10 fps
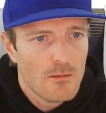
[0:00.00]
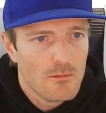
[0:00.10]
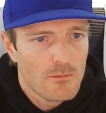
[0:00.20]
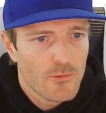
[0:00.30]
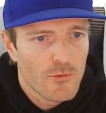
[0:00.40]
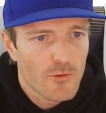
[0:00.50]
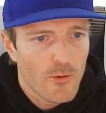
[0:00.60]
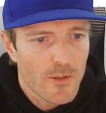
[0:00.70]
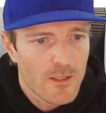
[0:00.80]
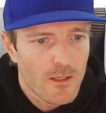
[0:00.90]

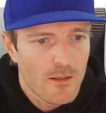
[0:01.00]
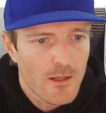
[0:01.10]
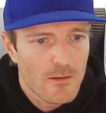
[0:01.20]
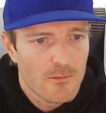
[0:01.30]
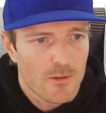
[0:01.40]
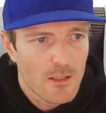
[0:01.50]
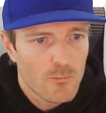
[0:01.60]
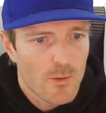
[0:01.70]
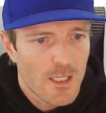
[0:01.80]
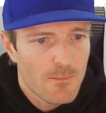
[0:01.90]
story that
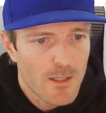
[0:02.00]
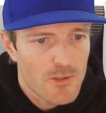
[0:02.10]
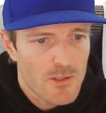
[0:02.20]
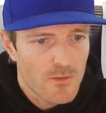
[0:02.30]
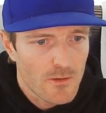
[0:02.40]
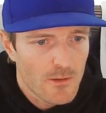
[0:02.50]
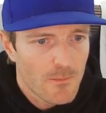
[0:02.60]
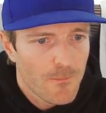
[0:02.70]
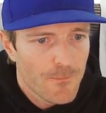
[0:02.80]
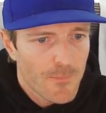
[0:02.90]
really mentions it.
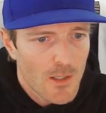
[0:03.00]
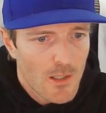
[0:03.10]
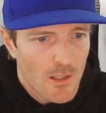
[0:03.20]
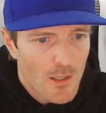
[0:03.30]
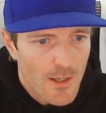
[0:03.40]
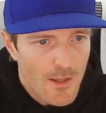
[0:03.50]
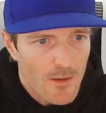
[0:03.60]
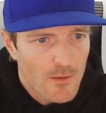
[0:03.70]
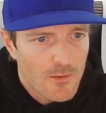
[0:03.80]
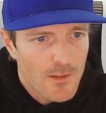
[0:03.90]

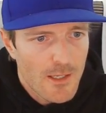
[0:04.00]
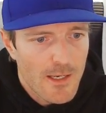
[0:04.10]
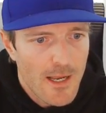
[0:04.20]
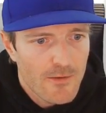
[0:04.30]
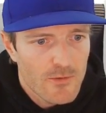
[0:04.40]
The last